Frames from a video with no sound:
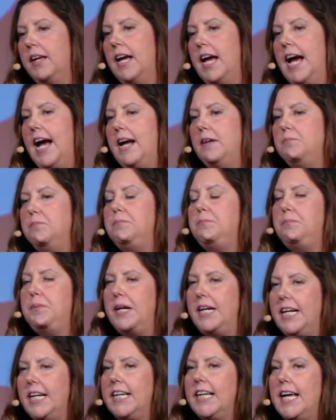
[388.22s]
And
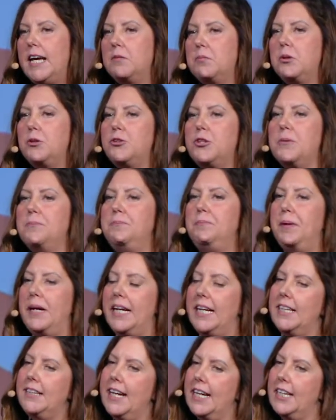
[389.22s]
being able to
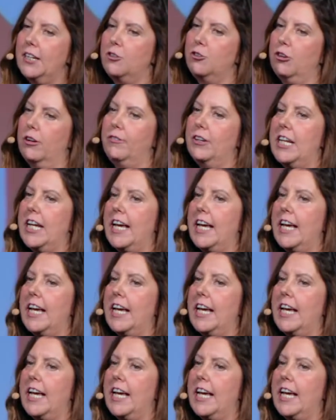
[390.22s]
be data-driven